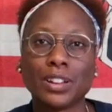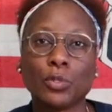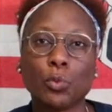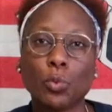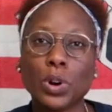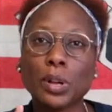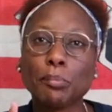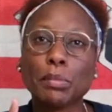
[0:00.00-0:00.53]

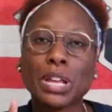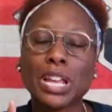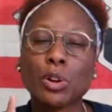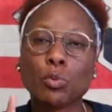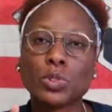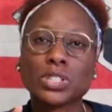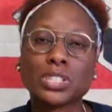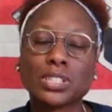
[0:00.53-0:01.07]
One
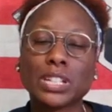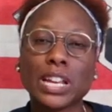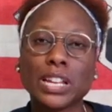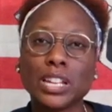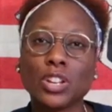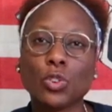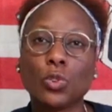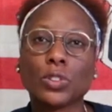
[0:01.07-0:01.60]
man was
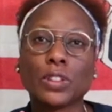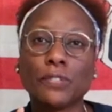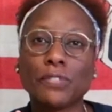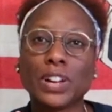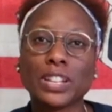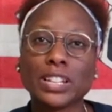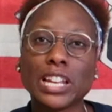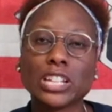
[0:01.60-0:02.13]
stating on the
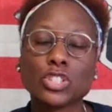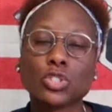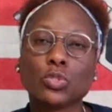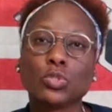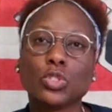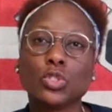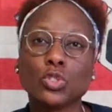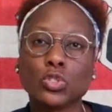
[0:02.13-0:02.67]
financial
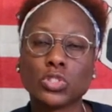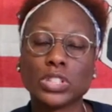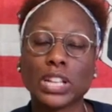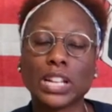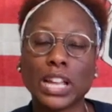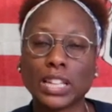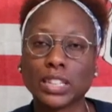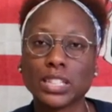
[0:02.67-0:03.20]
news
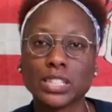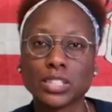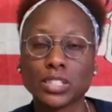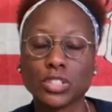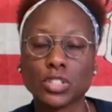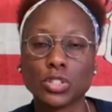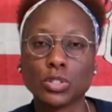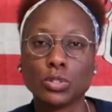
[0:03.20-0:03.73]
that I
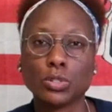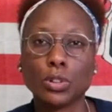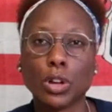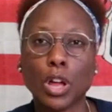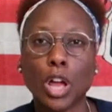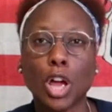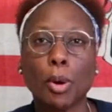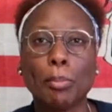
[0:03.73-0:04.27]
listened to
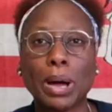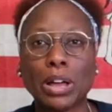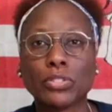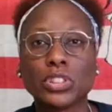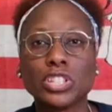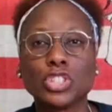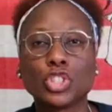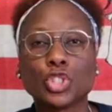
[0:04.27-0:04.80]

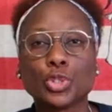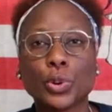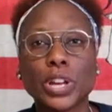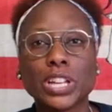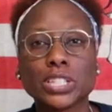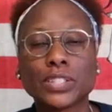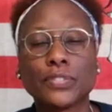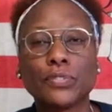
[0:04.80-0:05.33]
about these
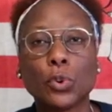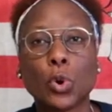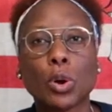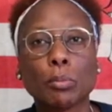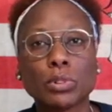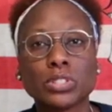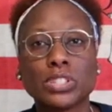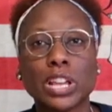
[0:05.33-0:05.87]

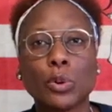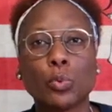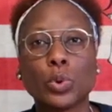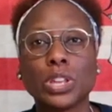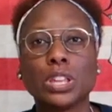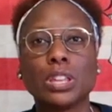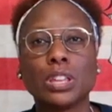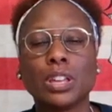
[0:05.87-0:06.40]
transformers that
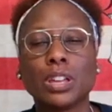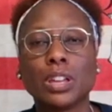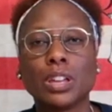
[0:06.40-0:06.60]
we